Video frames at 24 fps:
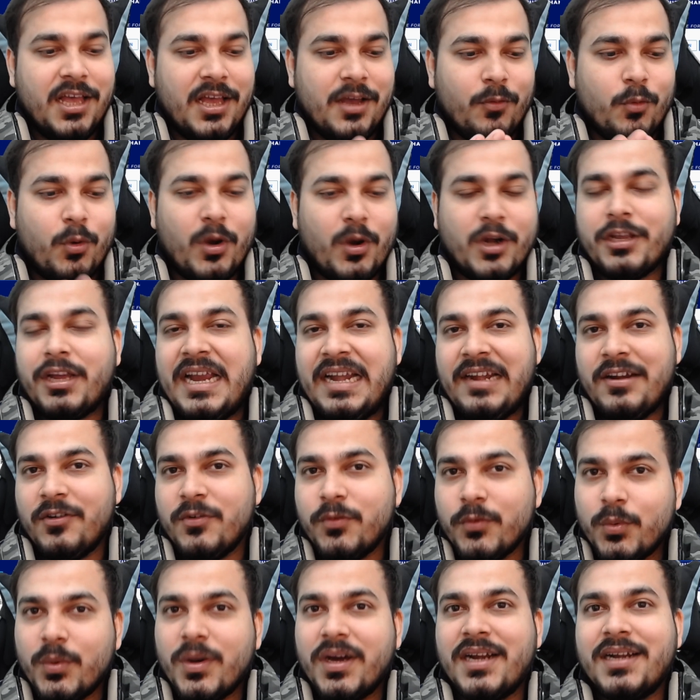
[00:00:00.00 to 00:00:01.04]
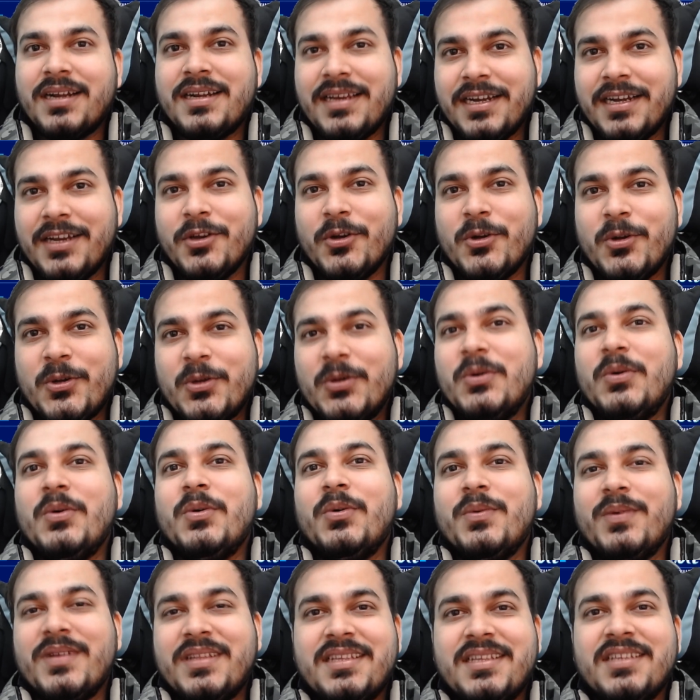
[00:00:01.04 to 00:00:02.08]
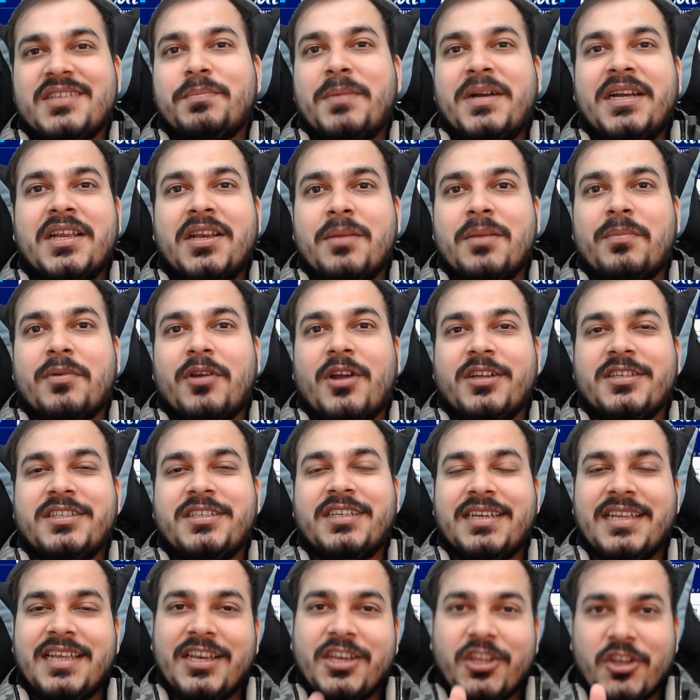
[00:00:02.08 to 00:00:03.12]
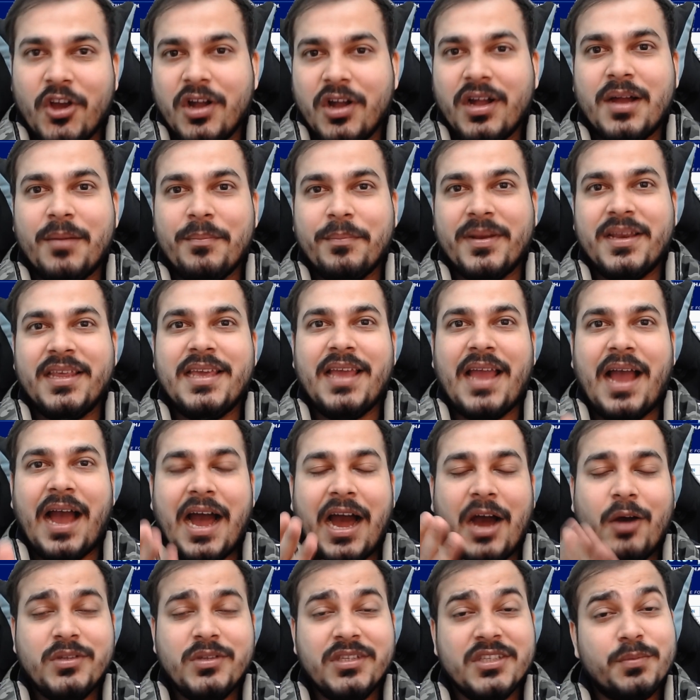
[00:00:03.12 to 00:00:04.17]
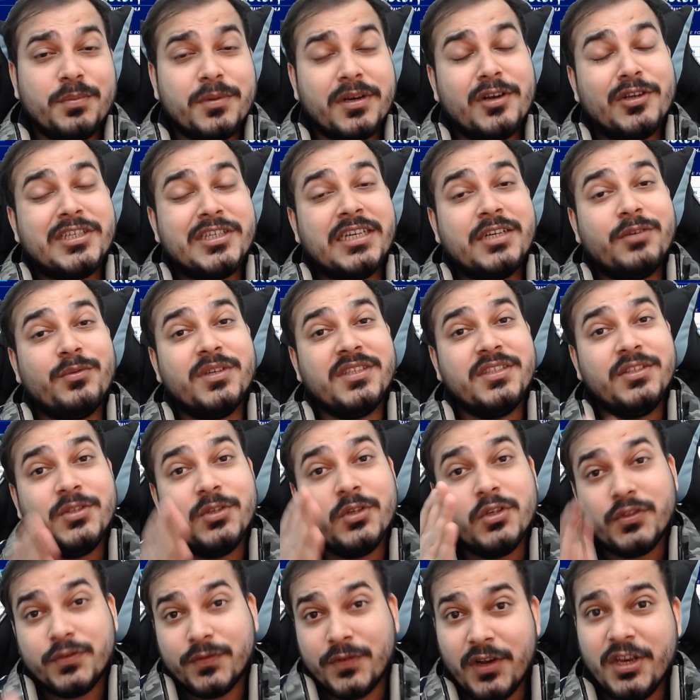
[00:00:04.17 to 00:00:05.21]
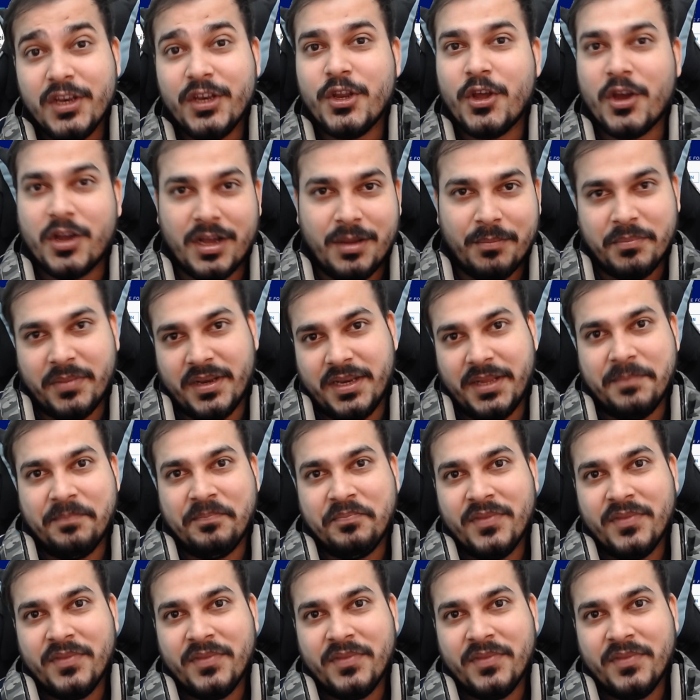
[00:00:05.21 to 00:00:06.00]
What kind of work did you do with this particular project in your company? How this project was useful in your company?